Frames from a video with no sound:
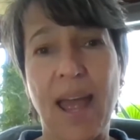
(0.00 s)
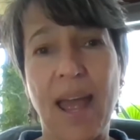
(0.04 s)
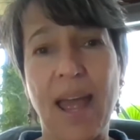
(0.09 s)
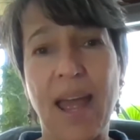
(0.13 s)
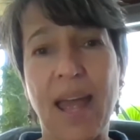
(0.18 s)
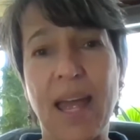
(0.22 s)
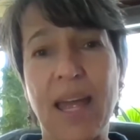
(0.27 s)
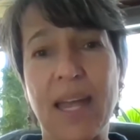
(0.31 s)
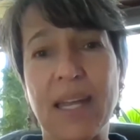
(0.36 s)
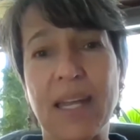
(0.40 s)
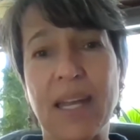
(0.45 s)

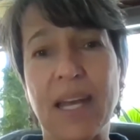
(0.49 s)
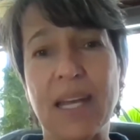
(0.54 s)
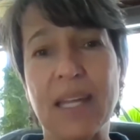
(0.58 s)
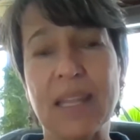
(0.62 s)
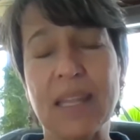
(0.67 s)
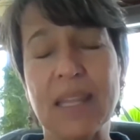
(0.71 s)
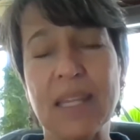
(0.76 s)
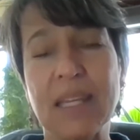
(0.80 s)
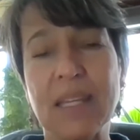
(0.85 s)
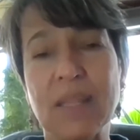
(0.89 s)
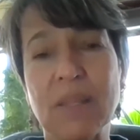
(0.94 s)
And I
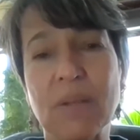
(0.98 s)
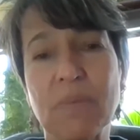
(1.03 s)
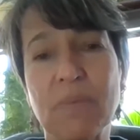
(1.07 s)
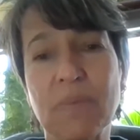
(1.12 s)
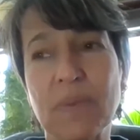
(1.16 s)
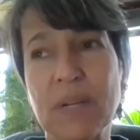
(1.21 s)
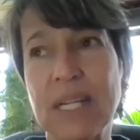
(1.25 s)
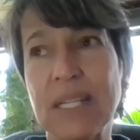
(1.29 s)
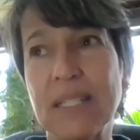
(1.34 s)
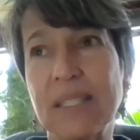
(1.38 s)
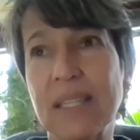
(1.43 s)
think the
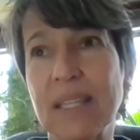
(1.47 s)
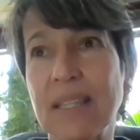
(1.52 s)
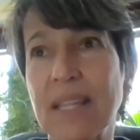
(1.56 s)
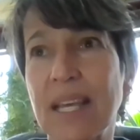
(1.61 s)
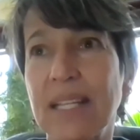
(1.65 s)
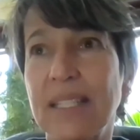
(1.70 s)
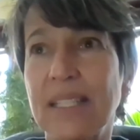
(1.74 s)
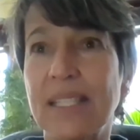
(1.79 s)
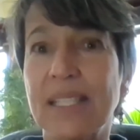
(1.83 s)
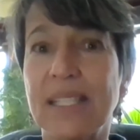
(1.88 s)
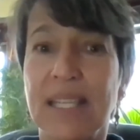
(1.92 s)
reason
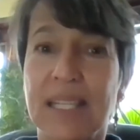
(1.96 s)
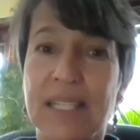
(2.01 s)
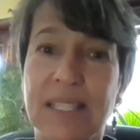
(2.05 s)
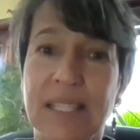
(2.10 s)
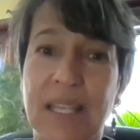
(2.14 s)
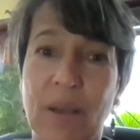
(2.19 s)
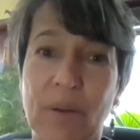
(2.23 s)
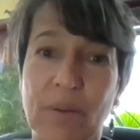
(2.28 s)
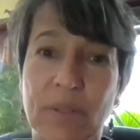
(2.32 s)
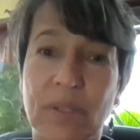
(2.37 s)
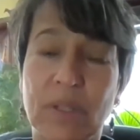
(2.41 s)
that
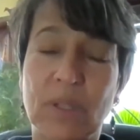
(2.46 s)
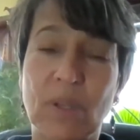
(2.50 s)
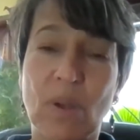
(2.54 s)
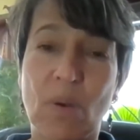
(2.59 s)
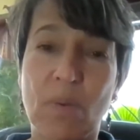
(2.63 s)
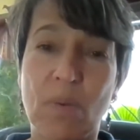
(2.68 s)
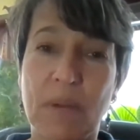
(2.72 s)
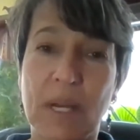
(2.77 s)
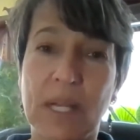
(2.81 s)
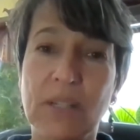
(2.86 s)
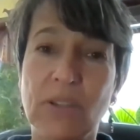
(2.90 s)
sticks out
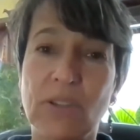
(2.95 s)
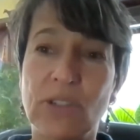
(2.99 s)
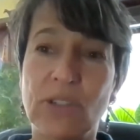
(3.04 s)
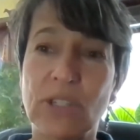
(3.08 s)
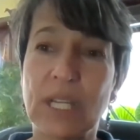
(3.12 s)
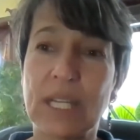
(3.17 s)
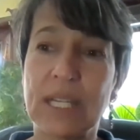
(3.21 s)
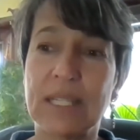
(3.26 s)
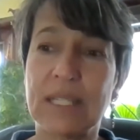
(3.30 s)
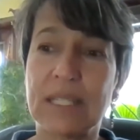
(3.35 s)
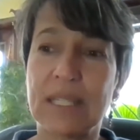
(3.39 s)
so much
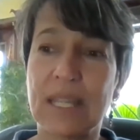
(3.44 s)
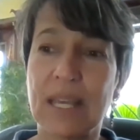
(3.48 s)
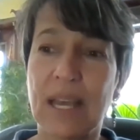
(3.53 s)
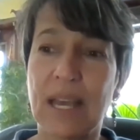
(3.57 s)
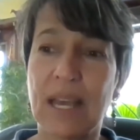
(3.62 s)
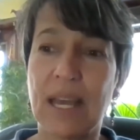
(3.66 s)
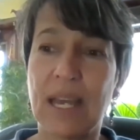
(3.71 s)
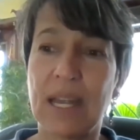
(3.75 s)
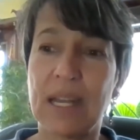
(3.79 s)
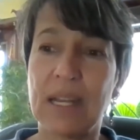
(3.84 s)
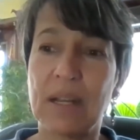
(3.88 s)
is
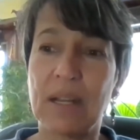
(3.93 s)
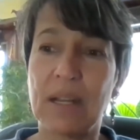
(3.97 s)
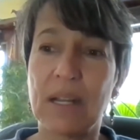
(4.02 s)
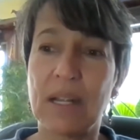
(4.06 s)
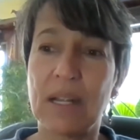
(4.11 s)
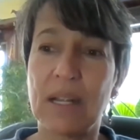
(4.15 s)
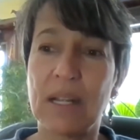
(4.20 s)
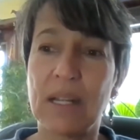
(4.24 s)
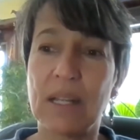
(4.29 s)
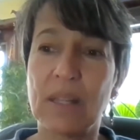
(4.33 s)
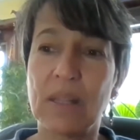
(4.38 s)
that
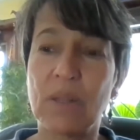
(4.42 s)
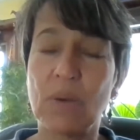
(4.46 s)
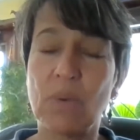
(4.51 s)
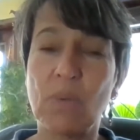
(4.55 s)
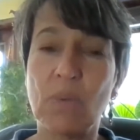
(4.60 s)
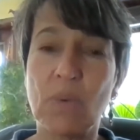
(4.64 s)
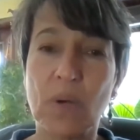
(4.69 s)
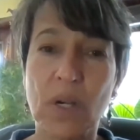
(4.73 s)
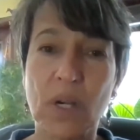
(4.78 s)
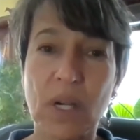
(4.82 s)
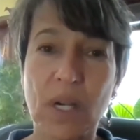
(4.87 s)
the
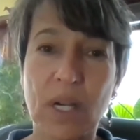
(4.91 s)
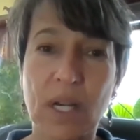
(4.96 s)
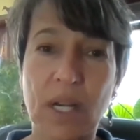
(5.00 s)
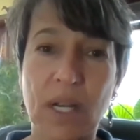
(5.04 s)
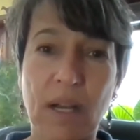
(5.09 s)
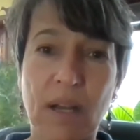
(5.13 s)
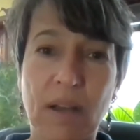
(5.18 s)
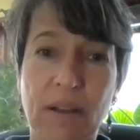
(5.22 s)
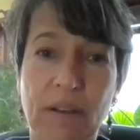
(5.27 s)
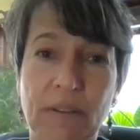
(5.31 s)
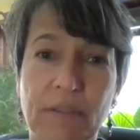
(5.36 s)

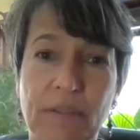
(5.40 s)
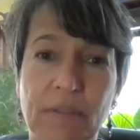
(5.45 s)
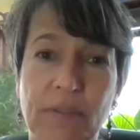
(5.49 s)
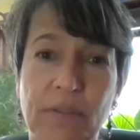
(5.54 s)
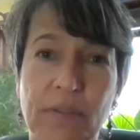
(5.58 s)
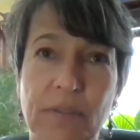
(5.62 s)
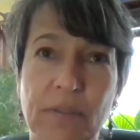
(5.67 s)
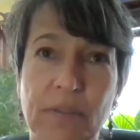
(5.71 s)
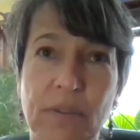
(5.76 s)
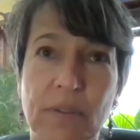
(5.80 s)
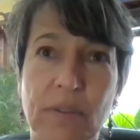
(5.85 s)
work of
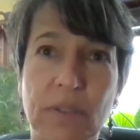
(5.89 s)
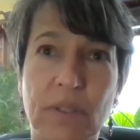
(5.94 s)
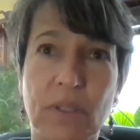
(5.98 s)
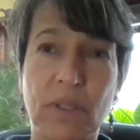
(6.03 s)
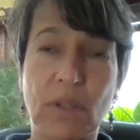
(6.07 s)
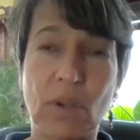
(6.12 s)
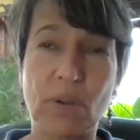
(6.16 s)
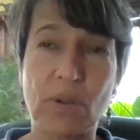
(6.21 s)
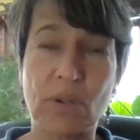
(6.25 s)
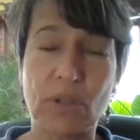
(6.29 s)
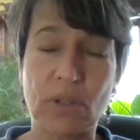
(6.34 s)

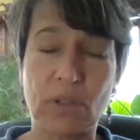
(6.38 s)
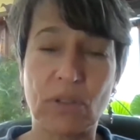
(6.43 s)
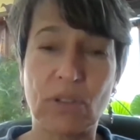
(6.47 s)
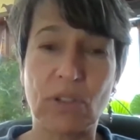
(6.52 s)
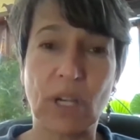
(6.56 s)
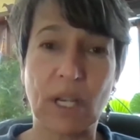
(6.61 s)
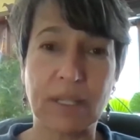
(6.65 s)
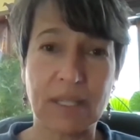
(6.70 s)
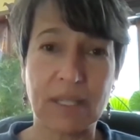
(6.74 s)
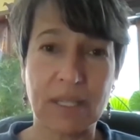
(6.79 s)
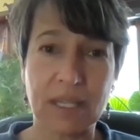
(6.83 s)
social
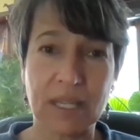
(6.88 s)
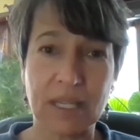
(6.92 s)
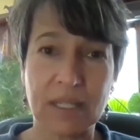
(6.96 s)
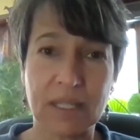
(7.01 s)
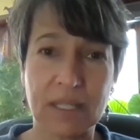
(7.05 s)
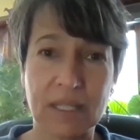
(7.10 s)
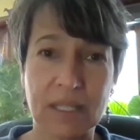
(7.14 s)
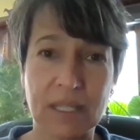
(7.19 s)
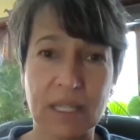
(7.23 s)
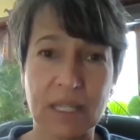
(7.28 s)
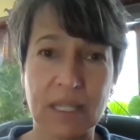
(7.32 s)

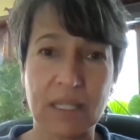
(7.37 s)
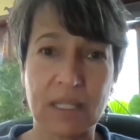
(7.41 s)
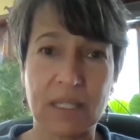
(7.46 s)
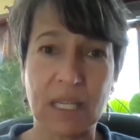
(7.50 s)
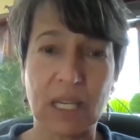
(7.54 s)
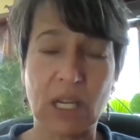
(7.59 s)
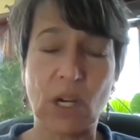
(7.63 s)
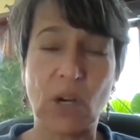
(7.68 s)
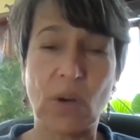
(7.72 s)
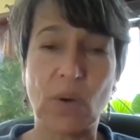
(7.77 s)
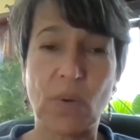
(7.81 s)
justice
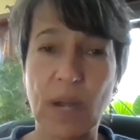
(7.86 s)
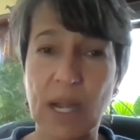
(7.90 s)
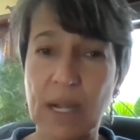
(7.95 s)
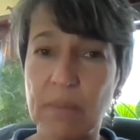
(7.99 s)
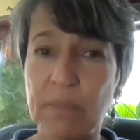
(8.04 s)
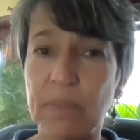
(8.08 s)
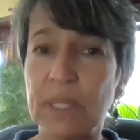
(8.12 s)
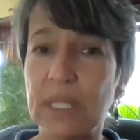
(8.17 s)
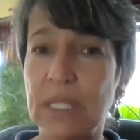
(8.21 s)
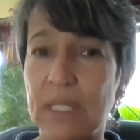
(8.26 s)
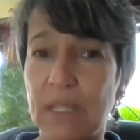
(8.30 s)
is
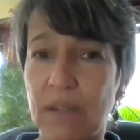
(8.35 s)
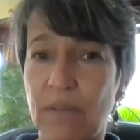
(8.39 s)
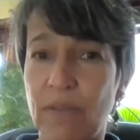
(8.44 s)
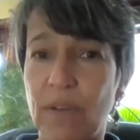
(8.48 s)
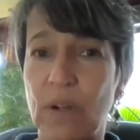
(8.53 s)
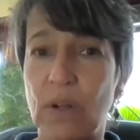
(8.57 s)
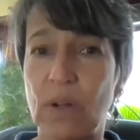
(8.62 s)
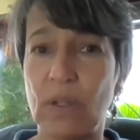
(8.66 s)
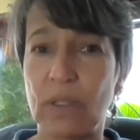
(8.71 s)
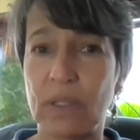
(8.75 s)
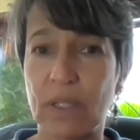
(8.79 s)
incredibly
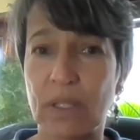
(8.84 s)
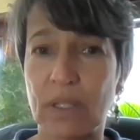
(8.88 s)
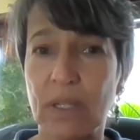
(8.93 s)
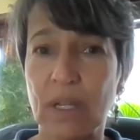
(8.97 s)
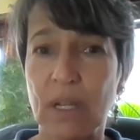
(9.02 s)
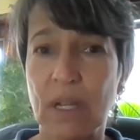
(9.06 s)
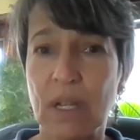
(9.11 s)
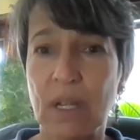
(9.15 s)
difficult.